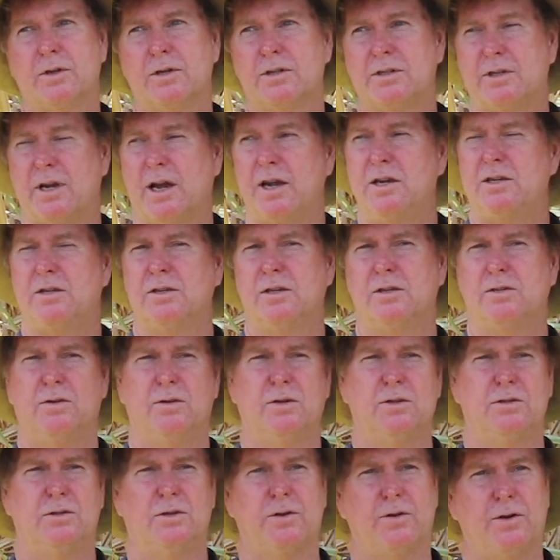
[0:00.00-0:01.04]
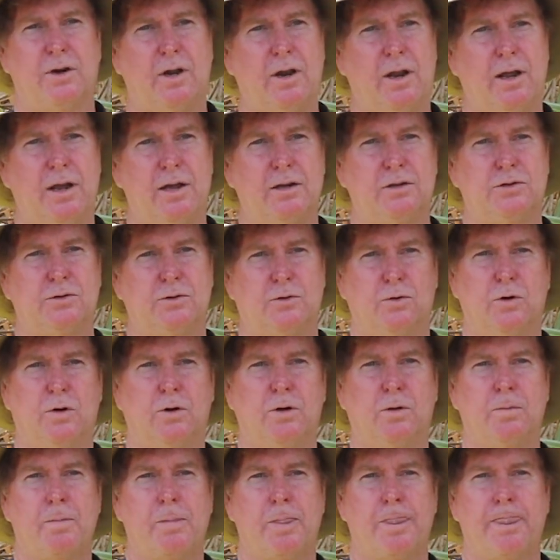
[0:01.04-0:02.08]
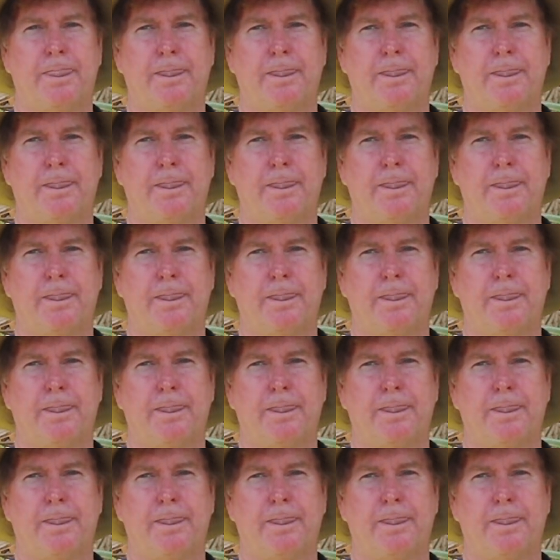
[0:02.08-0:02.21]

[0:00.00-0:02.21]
on the station. It's, it's on a clay soil.